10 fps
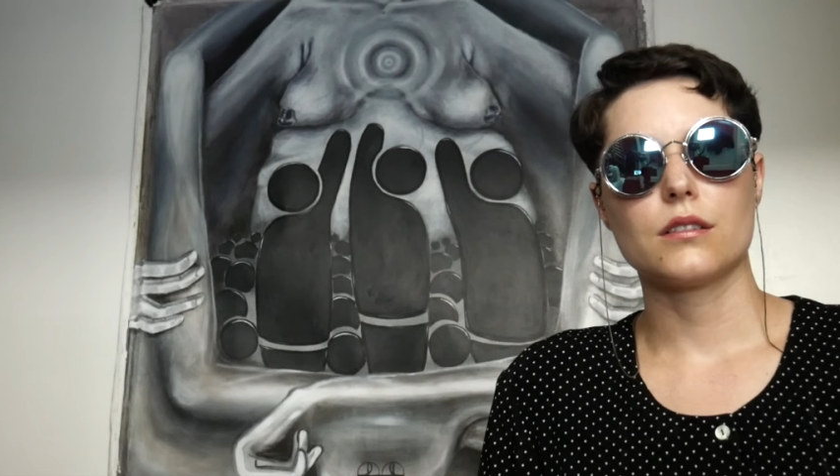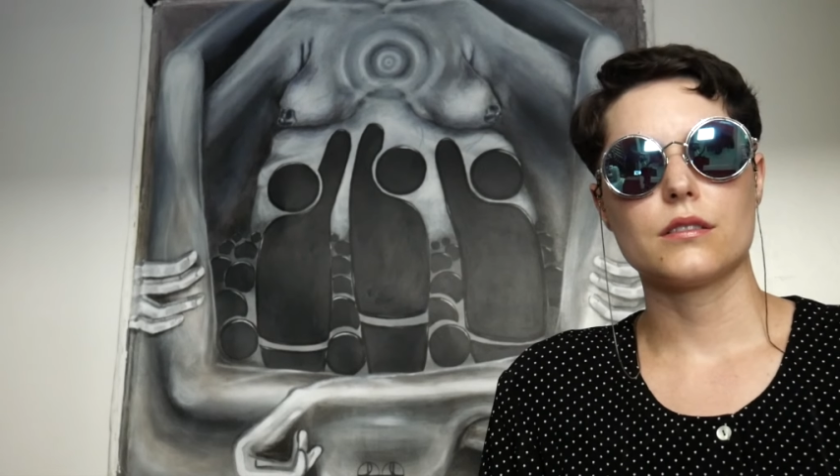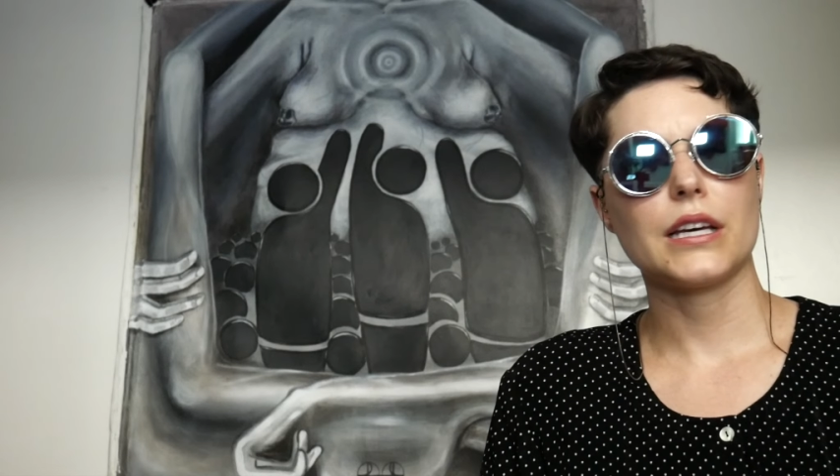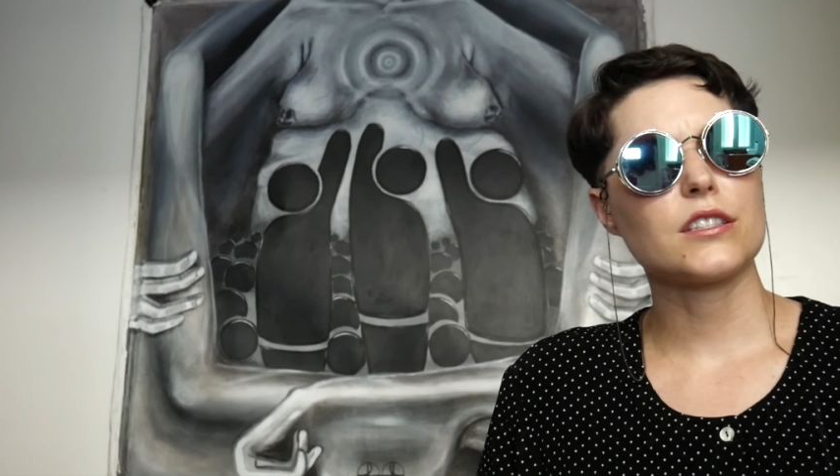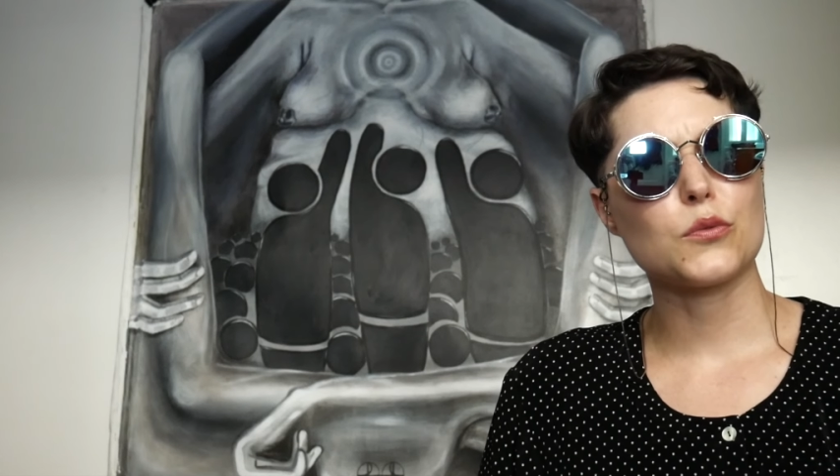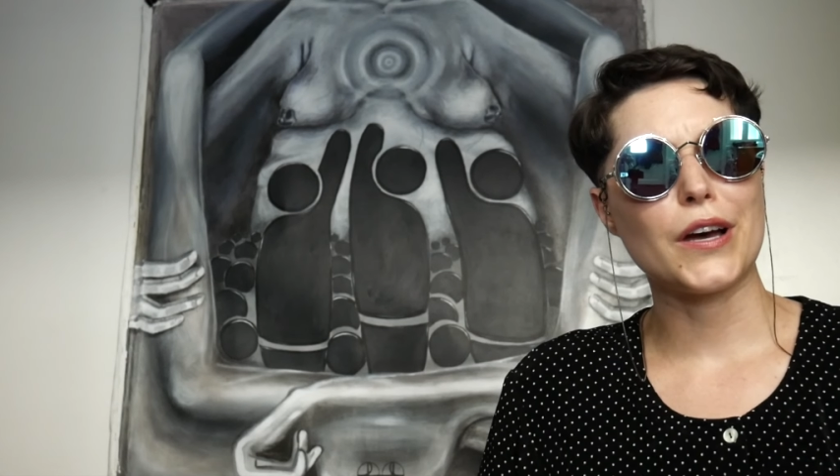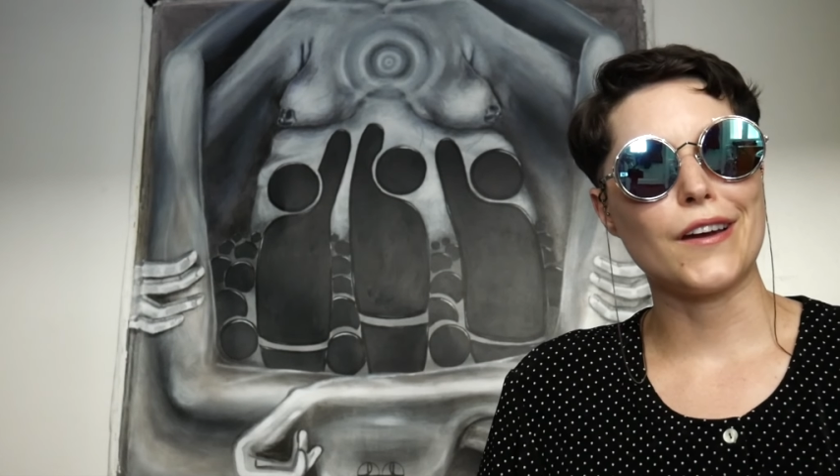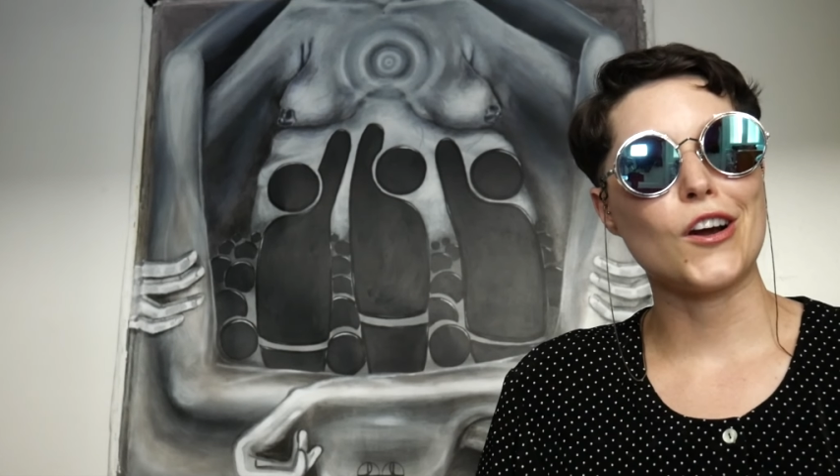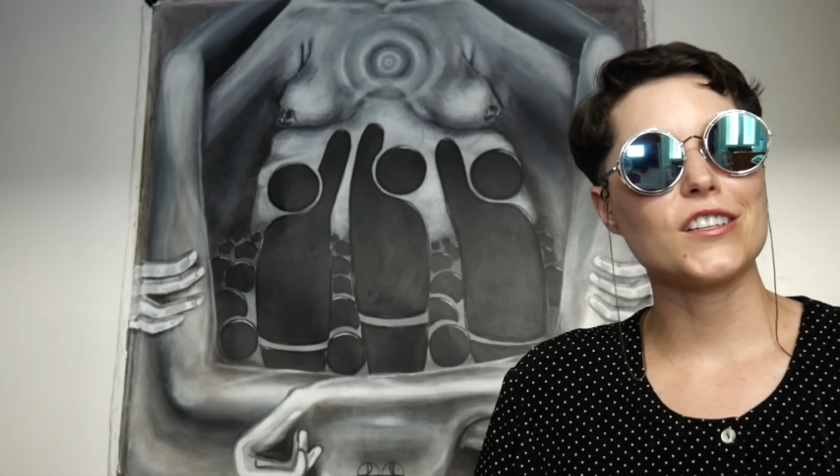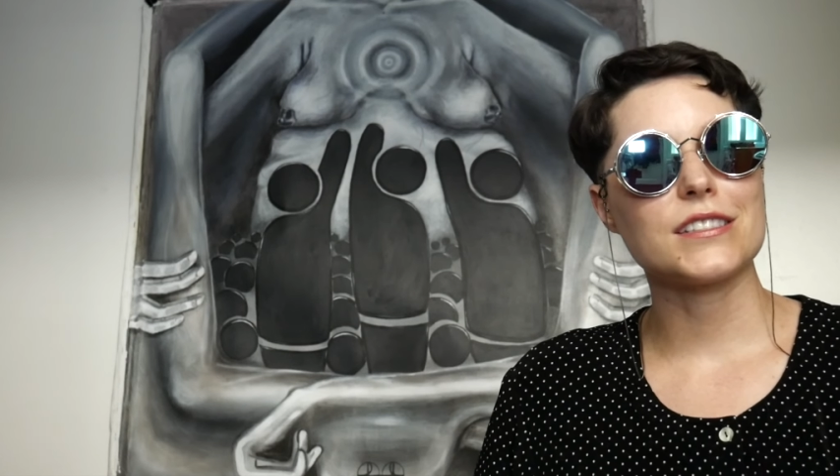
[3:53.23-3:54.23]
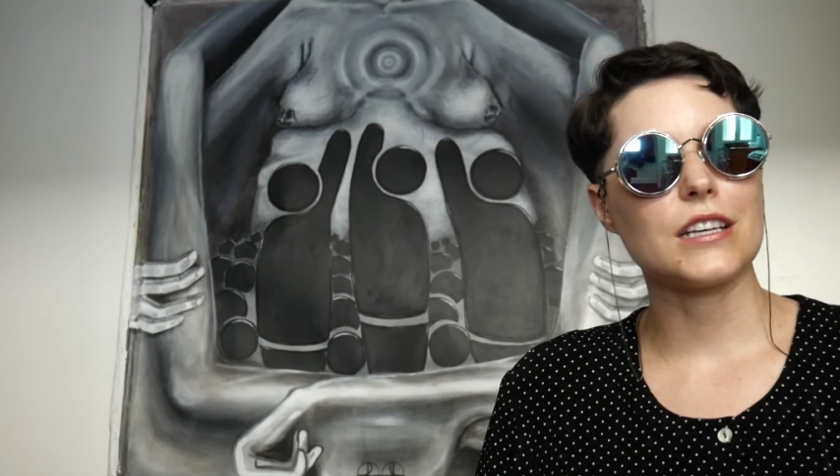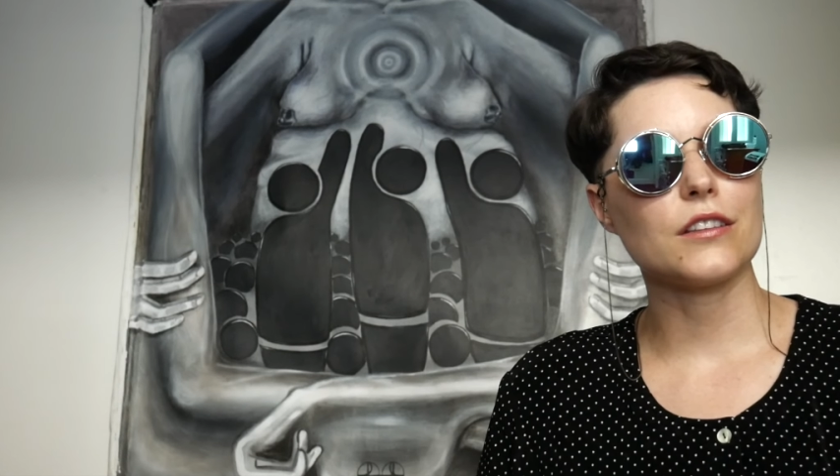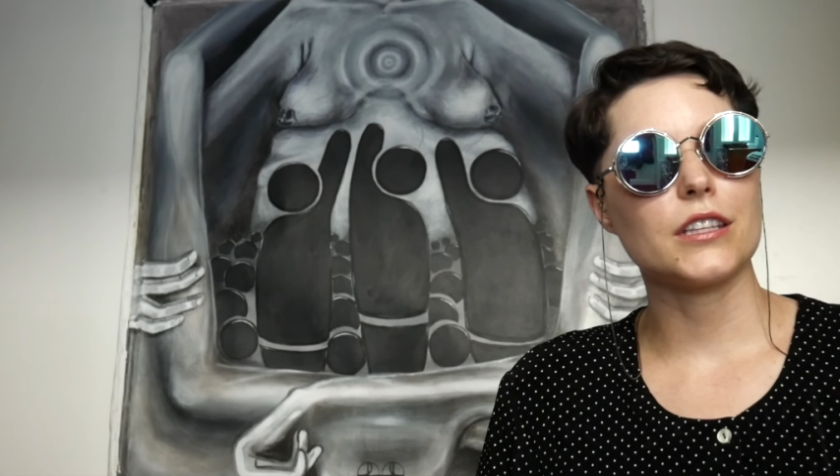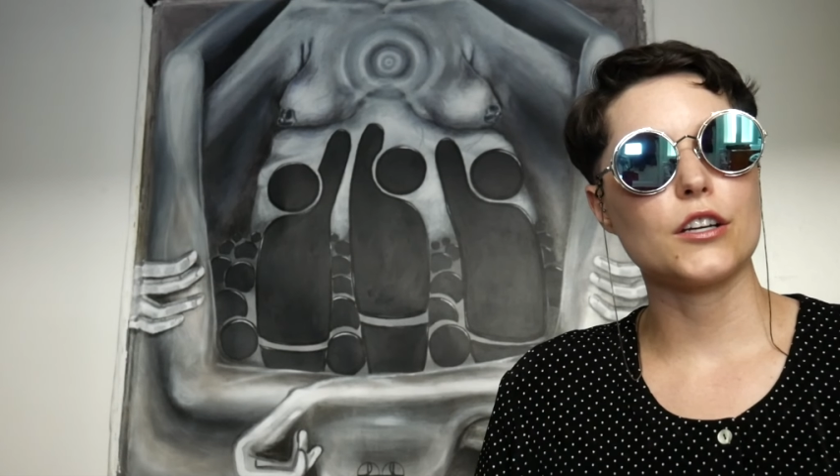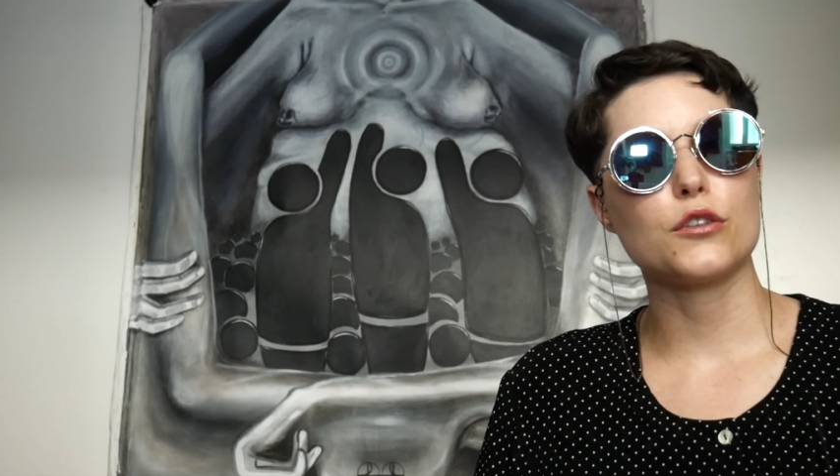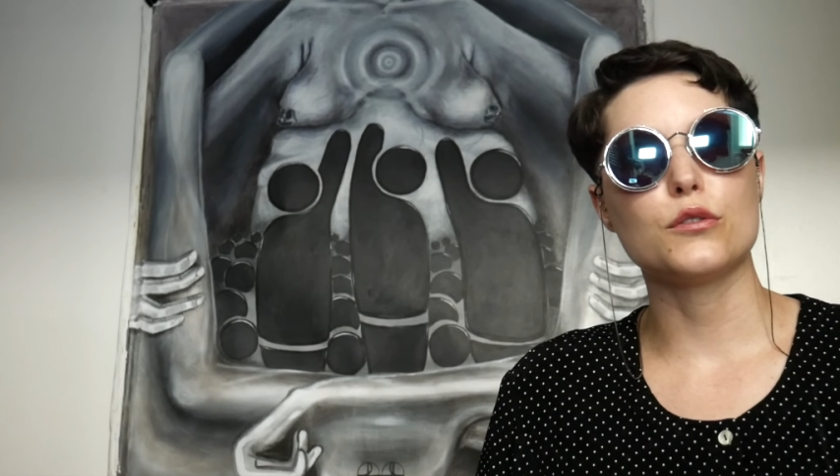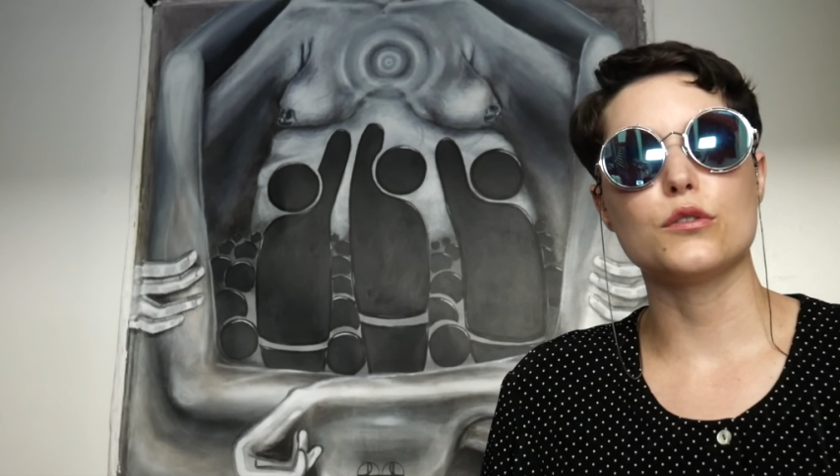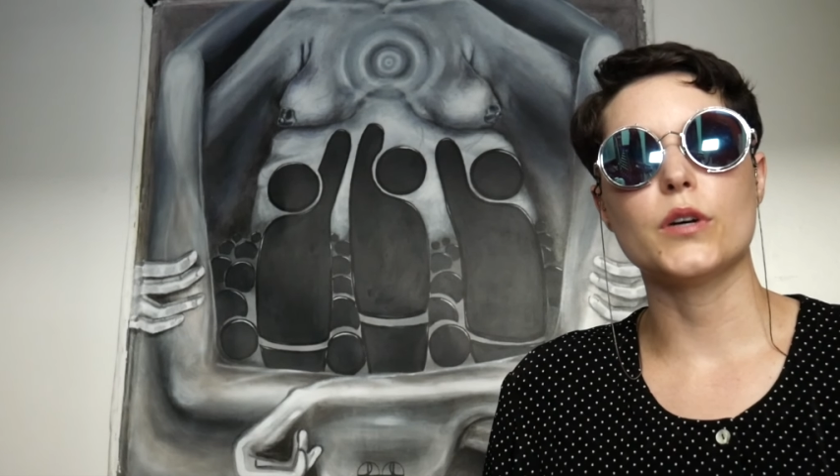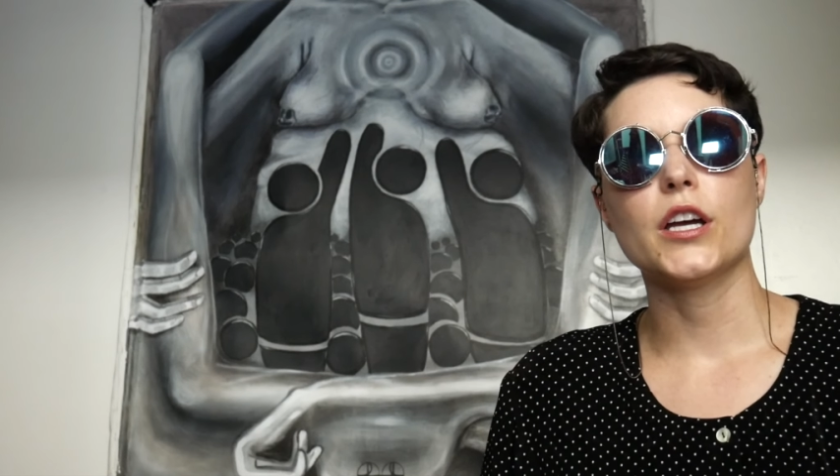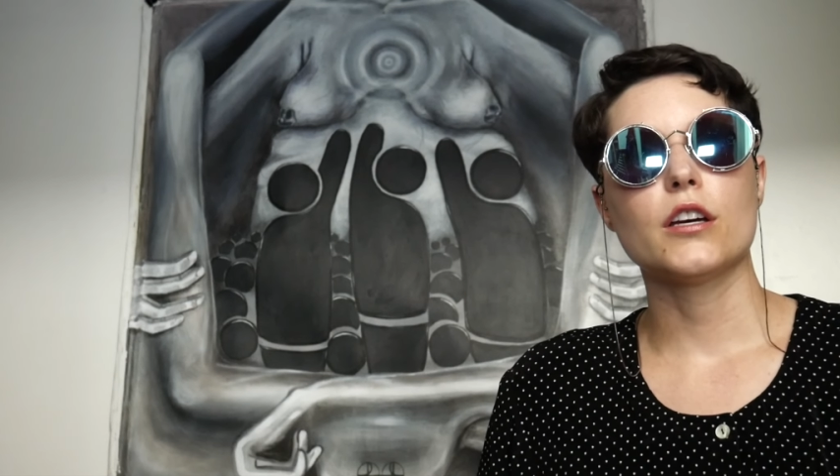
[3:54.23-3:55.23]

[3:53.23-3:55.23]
That's why artists out there who